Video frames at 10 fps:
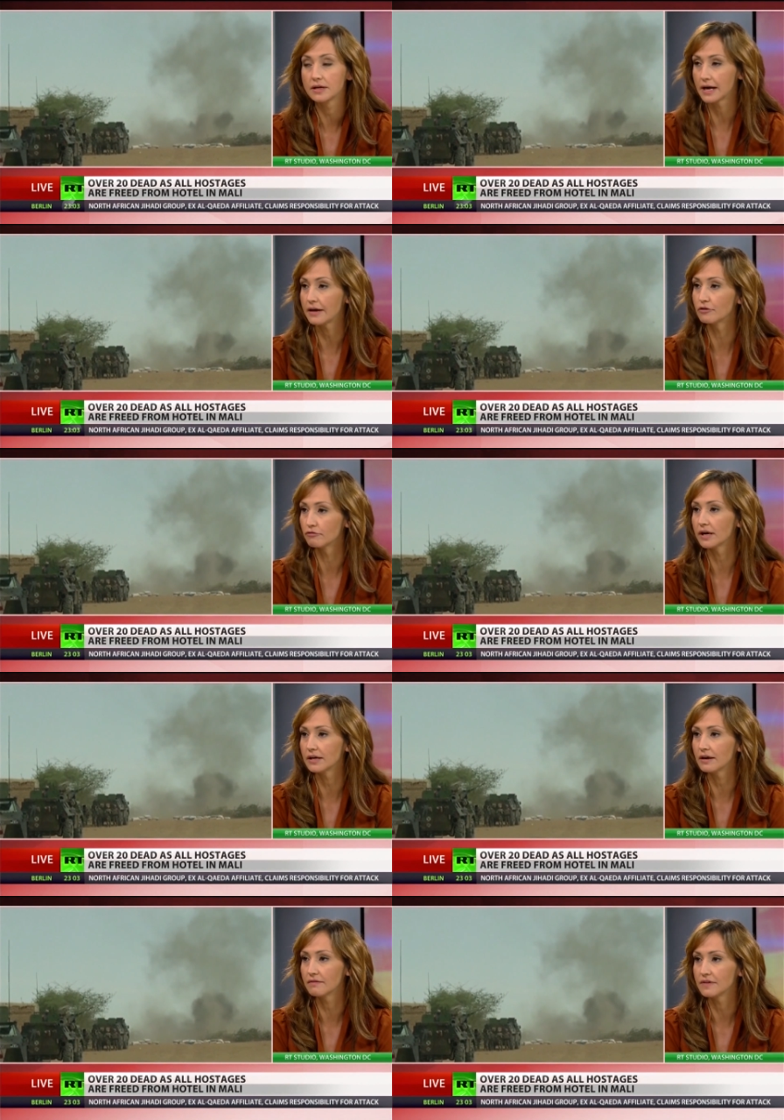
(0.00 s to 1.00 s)
getting
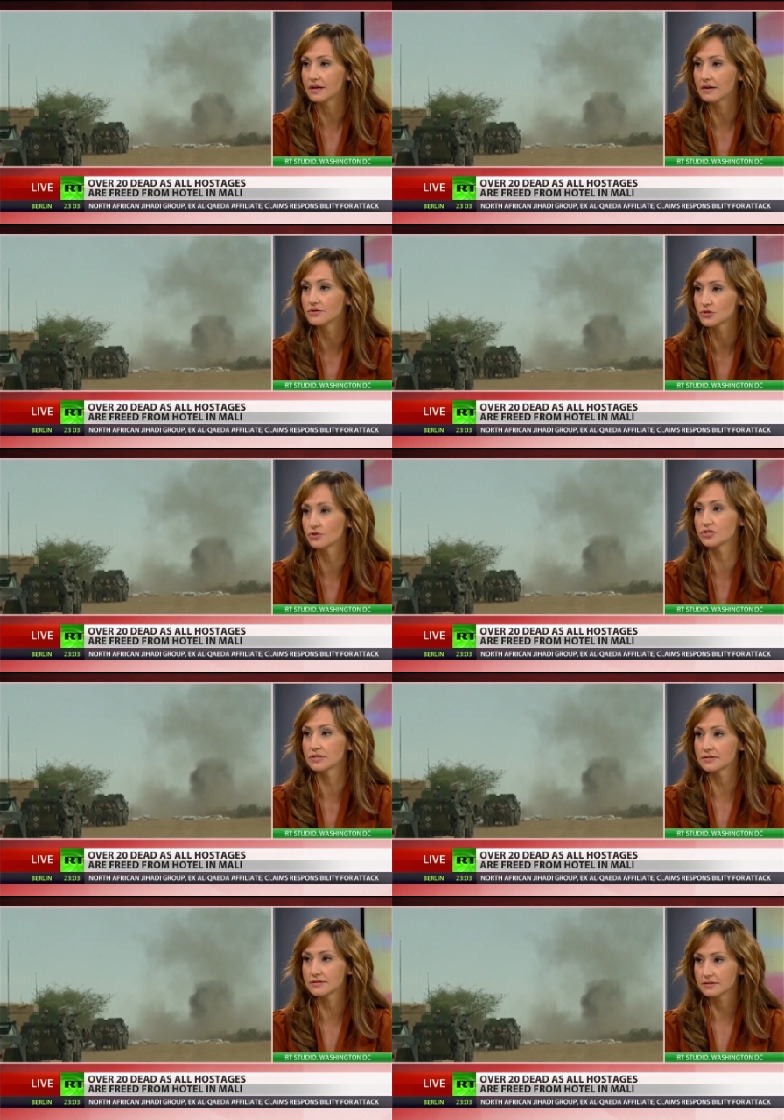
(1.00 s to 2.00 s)
rid of the
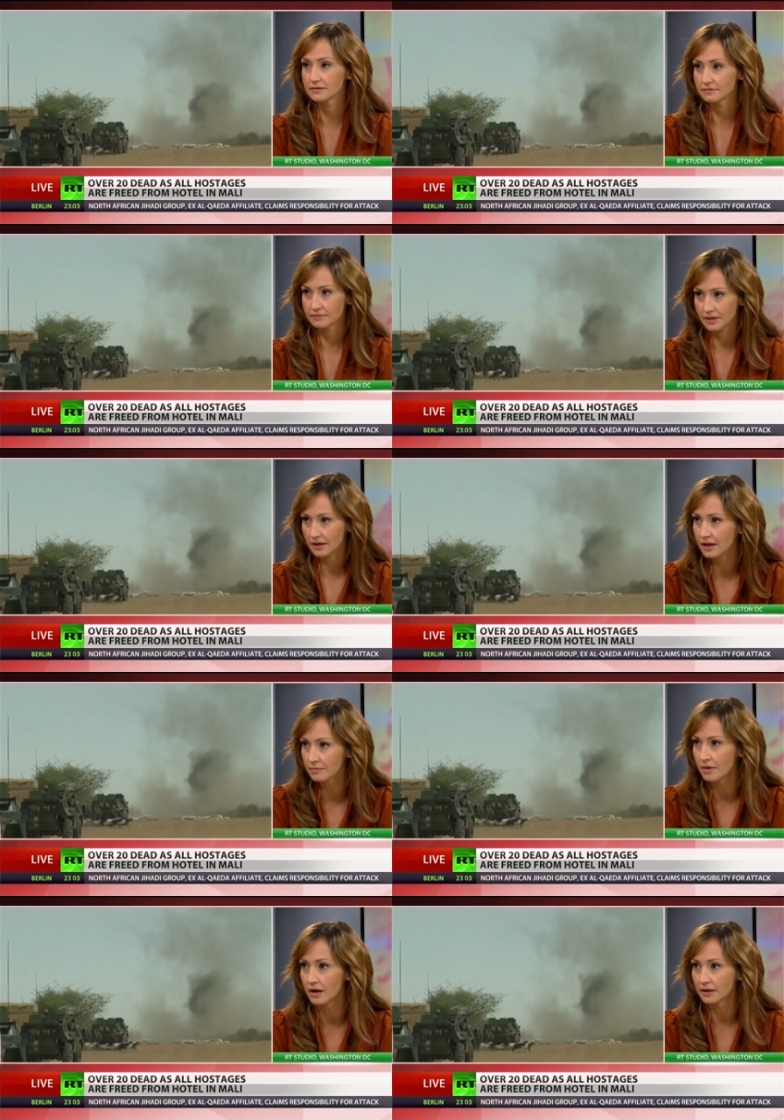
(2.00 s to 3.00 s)
insurgents
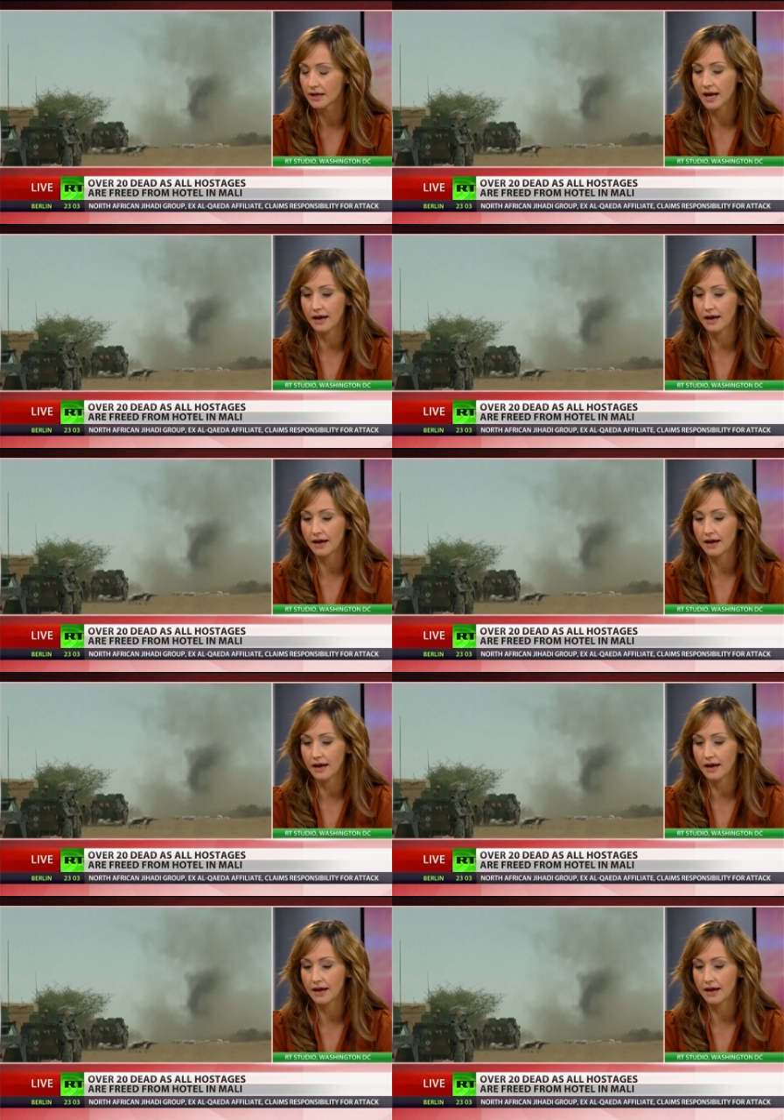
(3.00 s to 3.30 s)
in Mali.